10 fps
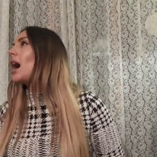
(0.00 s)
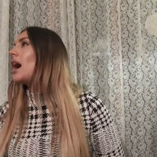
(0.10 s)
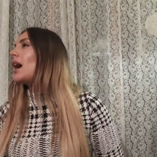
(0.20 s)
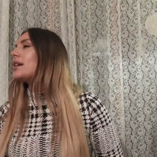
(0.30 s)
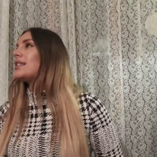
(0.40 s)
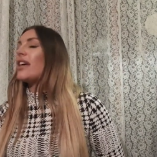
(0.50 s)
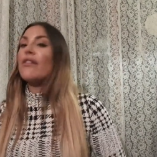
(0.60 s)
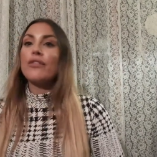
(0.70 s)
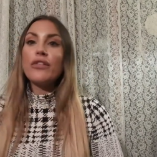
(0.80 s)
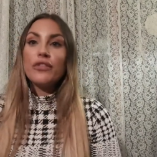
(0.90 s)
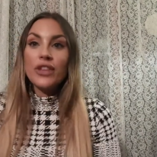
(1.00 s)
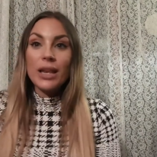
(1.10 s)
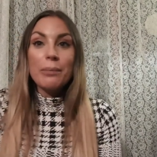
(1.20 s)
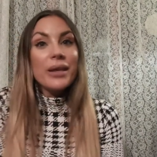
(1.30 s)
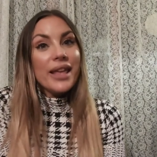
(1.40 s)
uh,
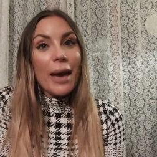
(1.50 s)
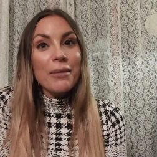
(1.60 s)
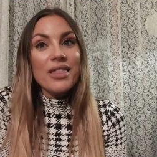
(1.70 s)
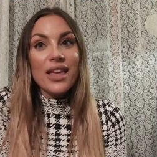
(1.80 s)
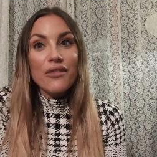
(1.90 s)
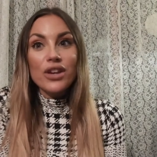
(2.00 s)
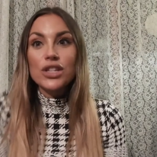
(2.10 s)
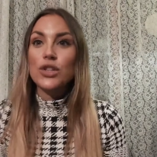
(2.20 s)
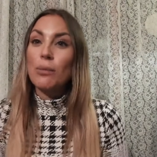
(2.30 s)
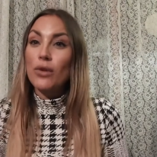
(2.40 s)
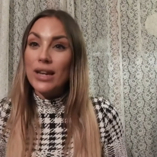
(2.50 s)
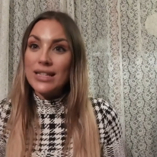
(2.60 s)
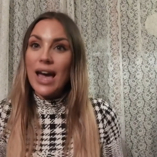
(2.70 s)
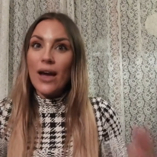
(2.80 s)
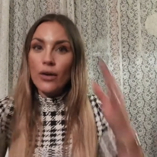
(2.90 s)
7.15 p.m. in the evening, so I'm
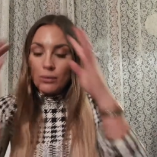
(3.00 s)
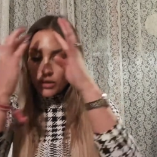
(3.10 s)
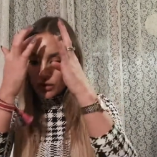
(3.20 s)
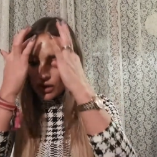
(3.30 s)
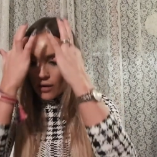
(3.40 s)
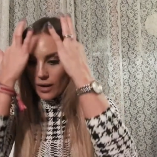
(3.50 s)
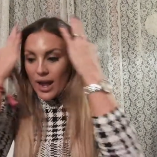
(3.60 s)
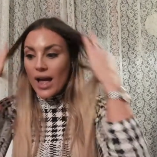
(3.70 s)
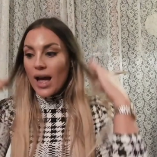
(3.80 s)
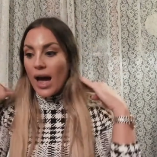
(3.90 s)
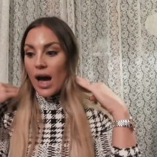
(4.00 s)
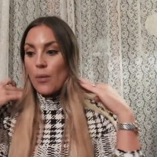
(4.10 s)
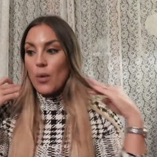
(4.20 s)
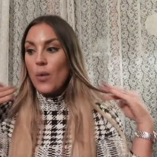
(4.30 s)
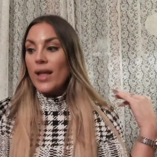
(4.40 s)
really tired, I'm so sorry.
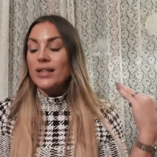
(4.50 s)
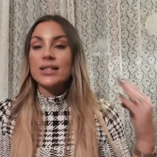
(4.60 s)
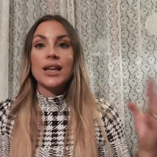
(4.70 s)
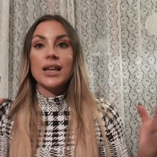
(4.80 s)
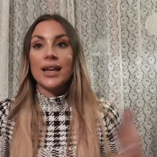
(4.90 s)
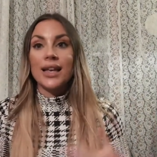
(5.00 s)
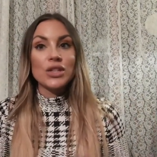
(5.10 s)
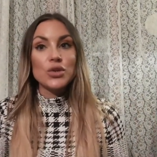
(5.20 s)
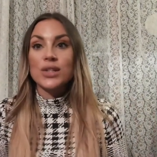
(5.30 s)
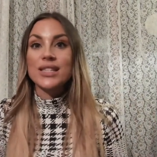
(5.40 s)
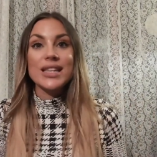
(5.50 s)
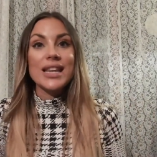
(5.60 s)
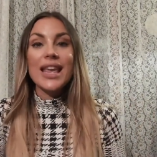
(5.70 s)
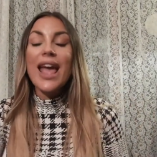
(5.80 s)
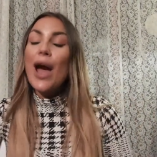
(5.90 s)
Uh, we went uh, into the
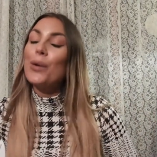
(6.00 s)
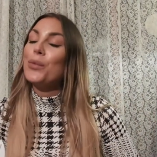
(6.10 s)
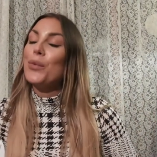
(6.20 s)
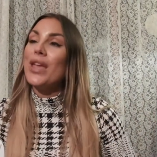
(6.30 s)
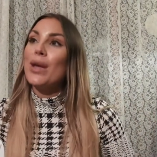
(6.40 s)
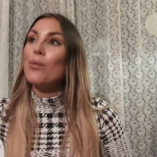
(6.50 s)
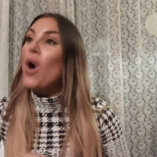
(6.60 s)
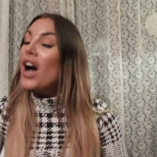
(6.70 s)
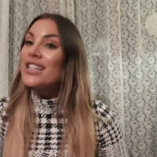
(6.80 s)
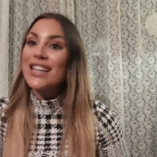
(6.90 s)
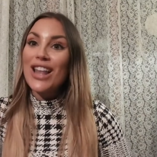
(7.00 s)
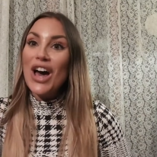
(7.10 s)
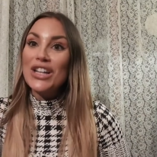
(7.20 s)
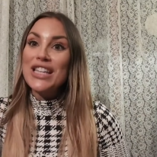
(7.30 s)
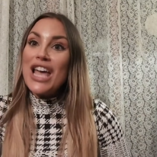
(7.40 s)
city, we walked a
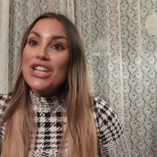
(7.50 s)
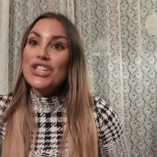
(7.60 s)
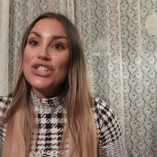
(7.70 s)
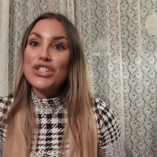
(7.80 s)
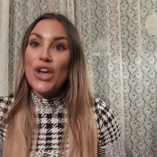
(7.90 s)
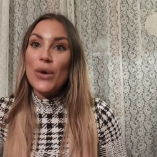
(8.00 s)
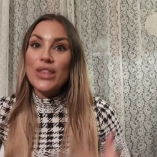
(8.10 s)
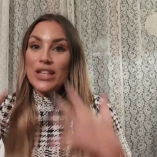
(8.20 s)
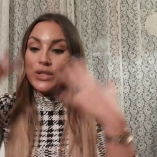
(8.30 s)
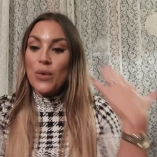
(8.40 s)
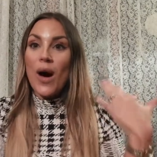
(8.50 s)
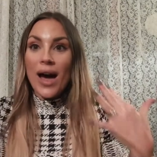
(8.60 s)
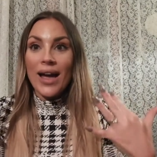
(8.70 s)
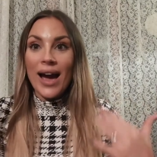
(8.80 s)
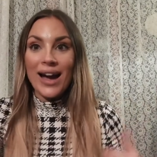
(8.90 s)
lot, so that's
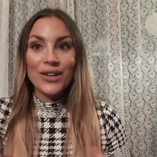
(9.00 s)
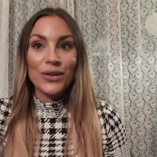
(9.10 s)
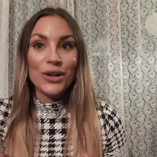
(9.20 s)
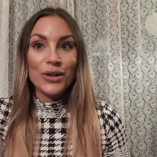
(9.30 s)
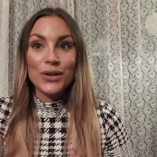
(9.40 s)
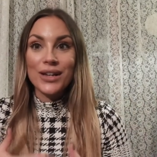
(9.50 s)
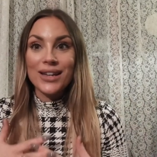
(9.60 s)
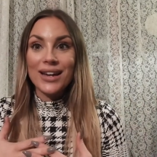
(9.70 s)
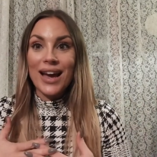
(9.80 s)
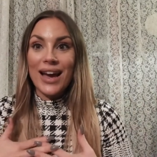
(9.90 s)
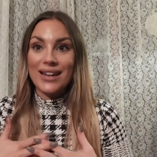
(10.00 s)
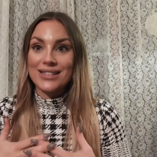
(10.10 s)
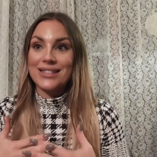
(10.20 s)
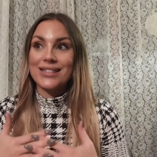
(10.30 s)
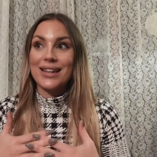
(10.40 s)
why I don't look
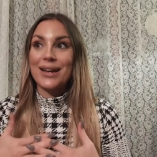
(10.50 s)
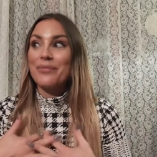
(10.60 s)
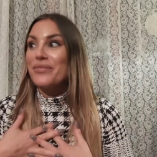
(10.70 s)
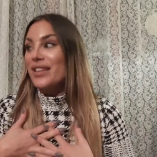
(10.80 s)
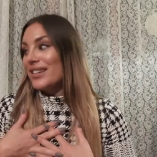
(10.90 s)
as uh,